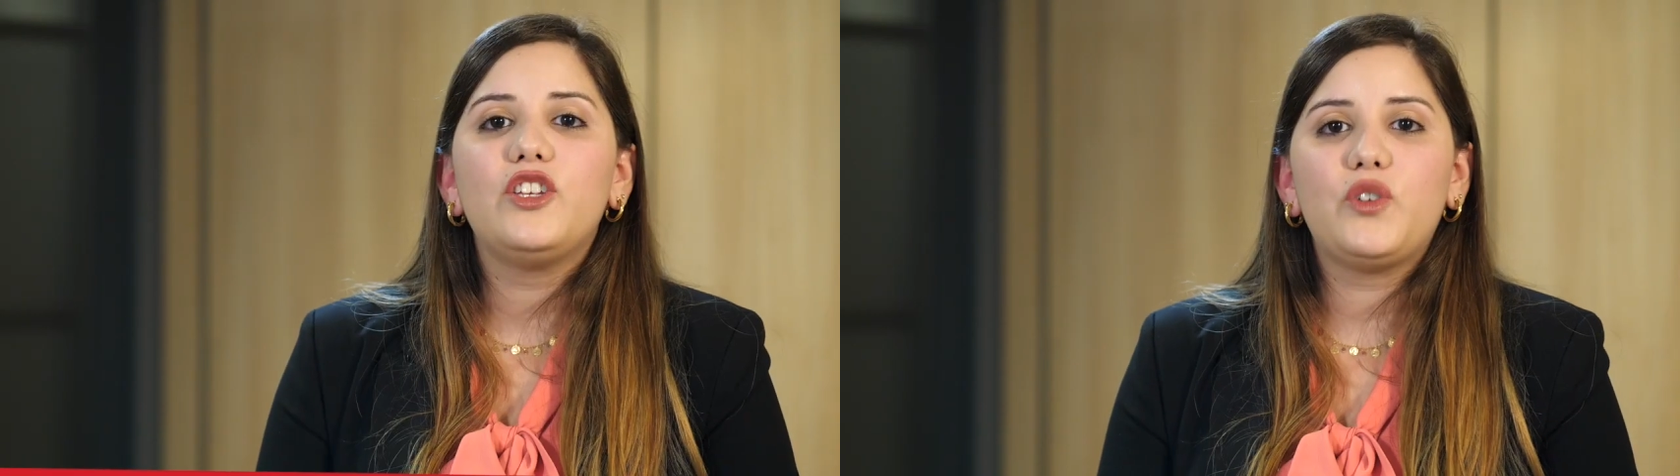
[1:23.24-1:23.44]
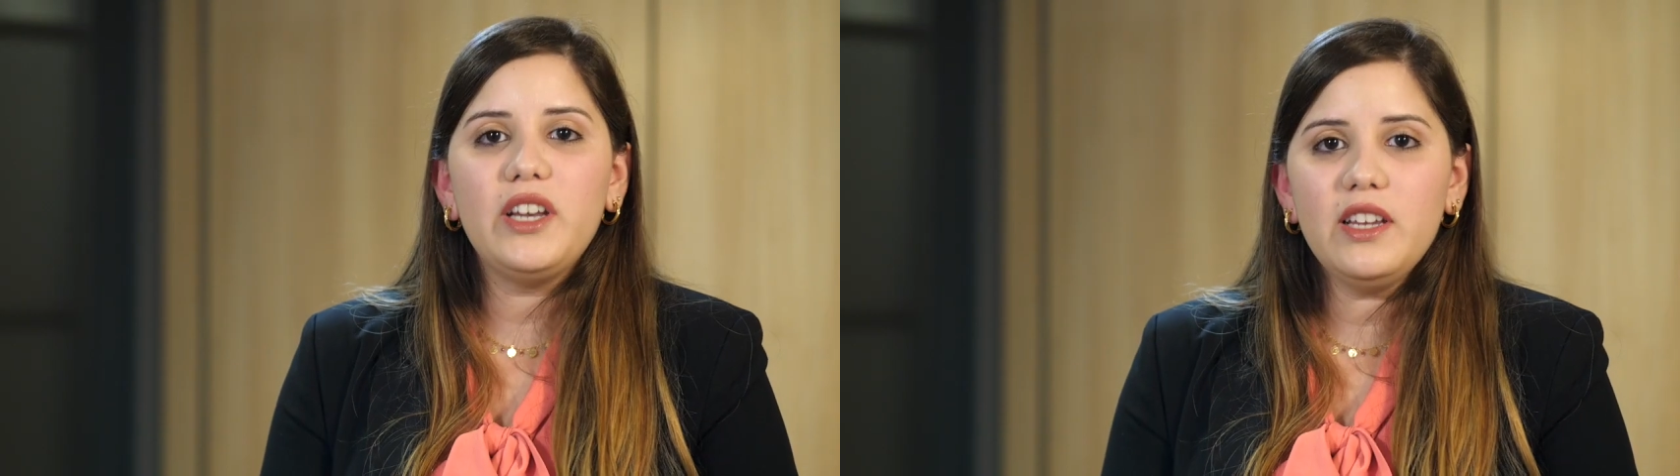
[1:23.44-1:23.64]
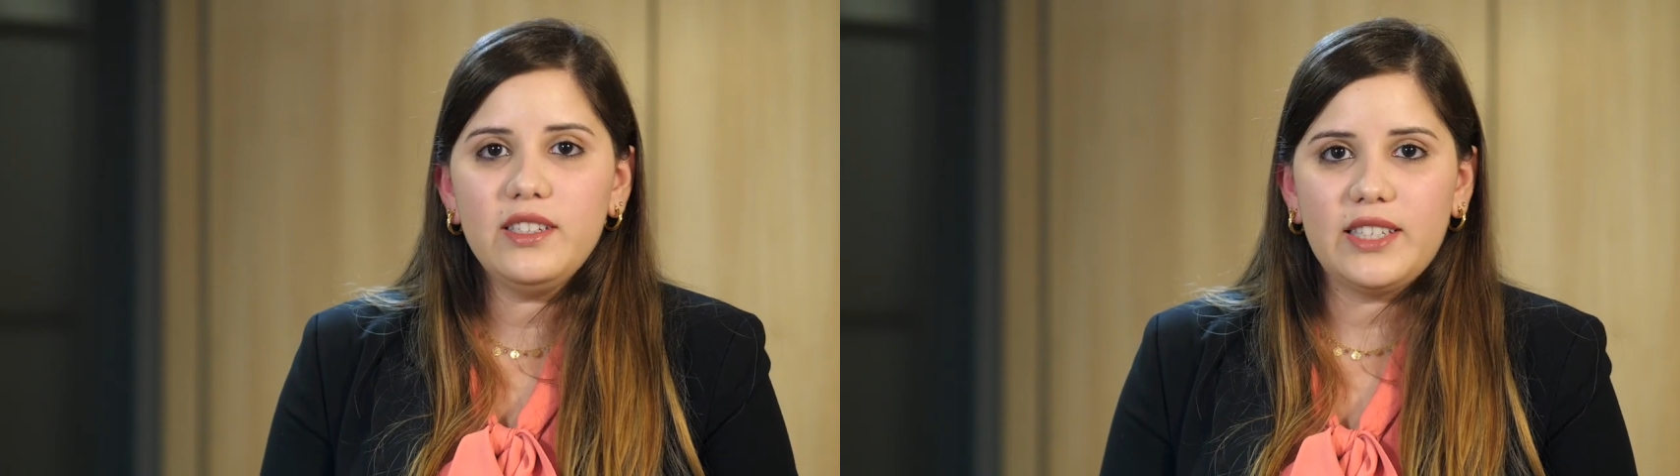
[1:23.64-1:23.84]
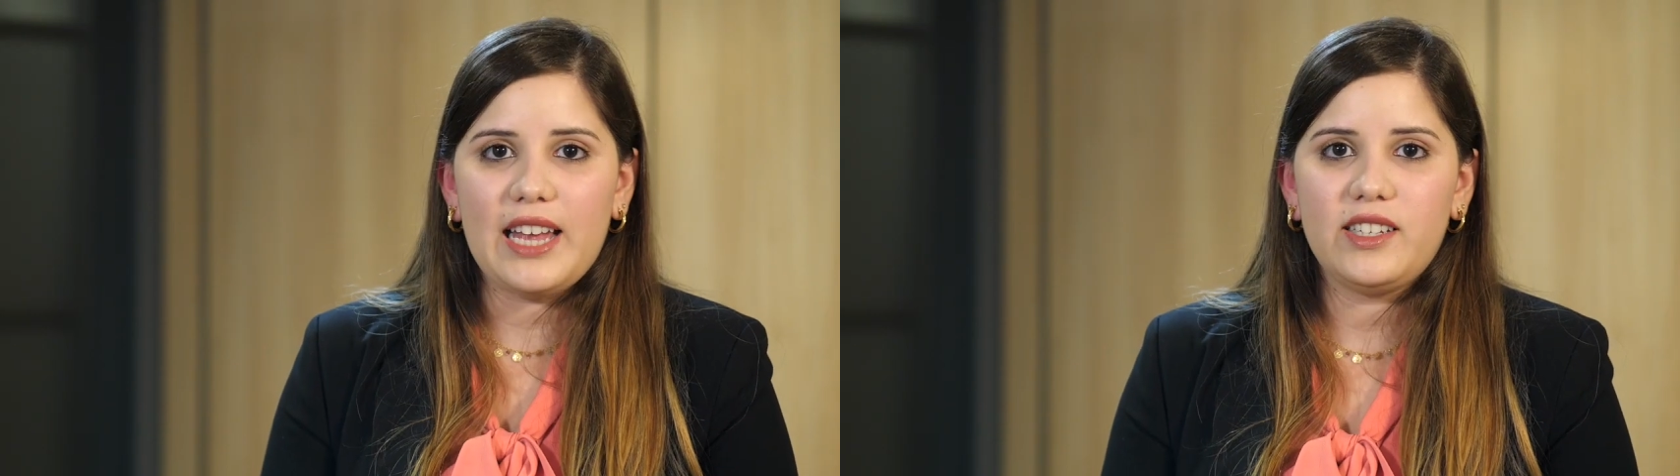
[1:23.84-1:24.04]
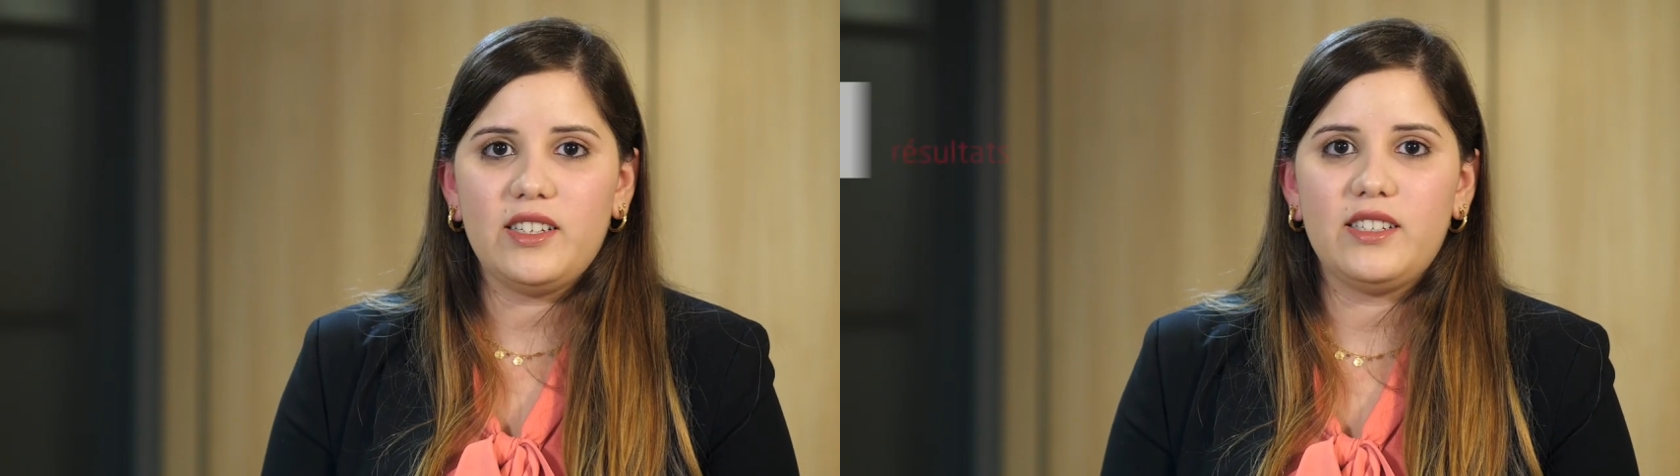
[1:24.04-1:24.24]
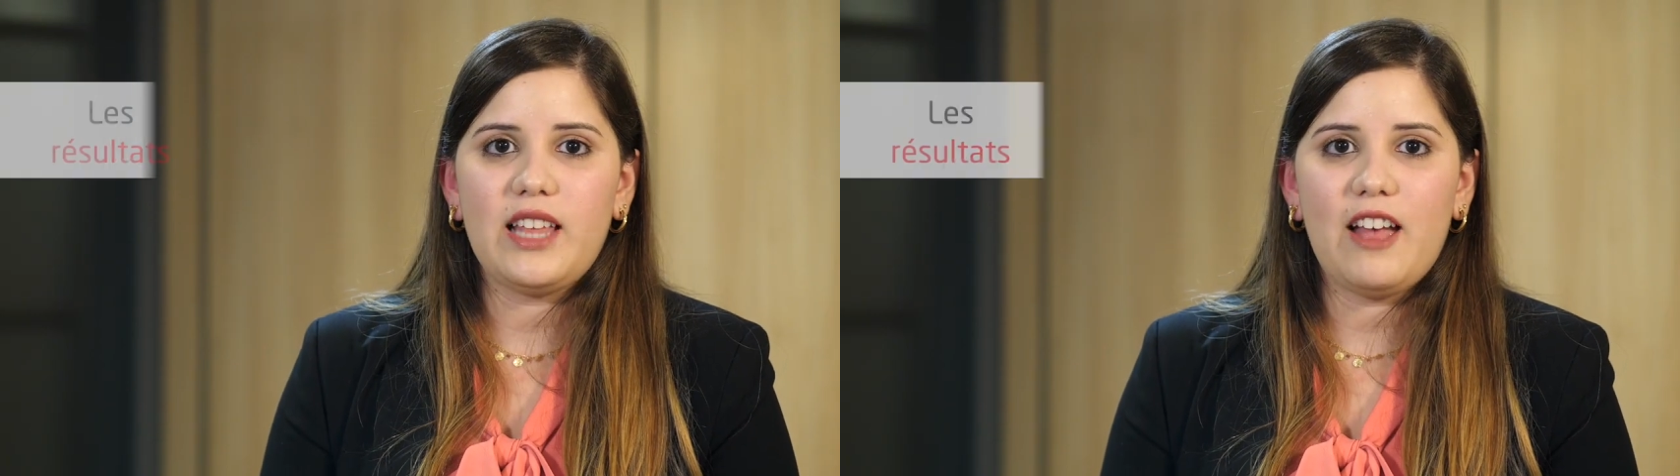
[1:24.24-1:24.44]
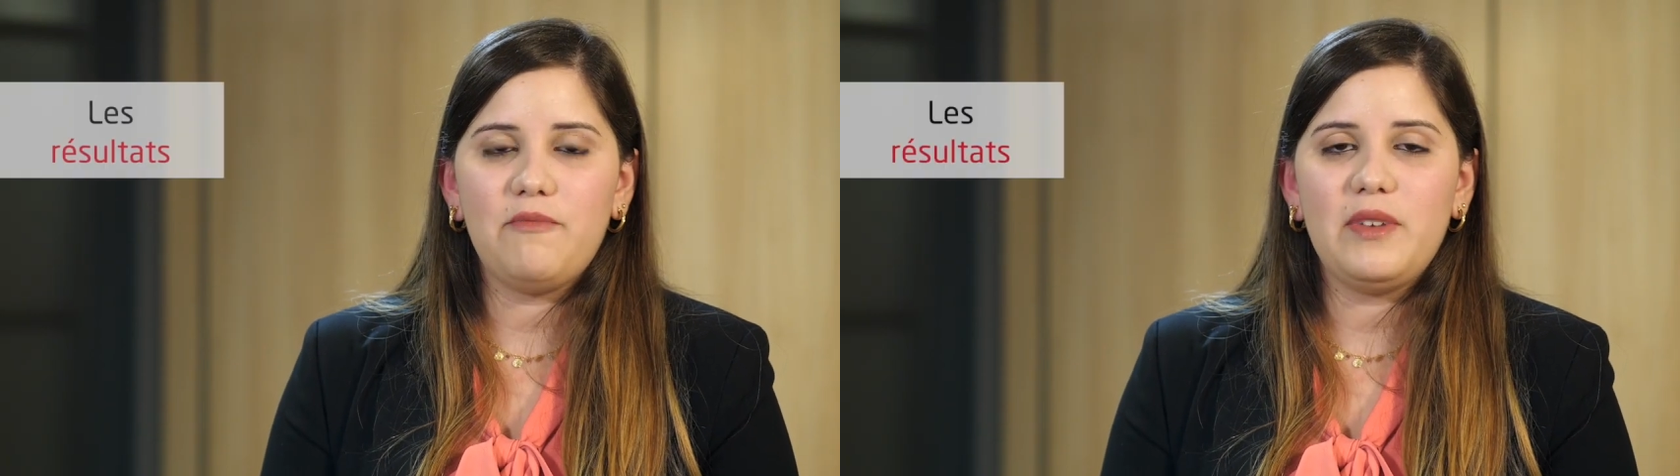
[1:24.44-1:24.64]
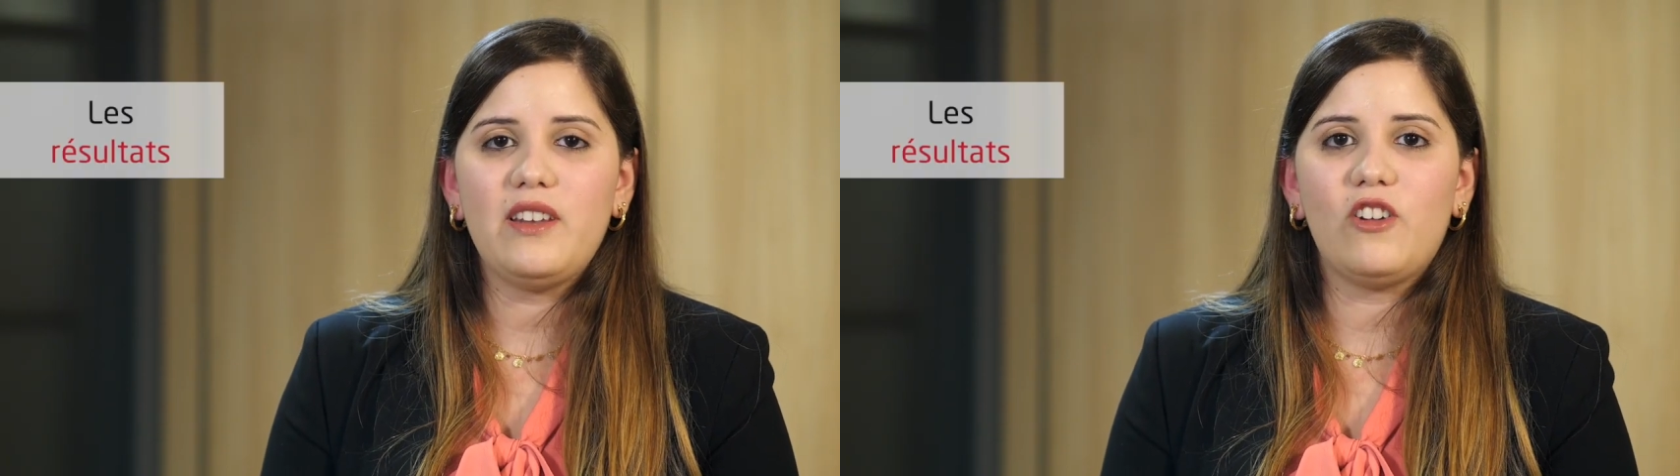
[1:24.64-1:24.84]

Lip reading: Training sessions have been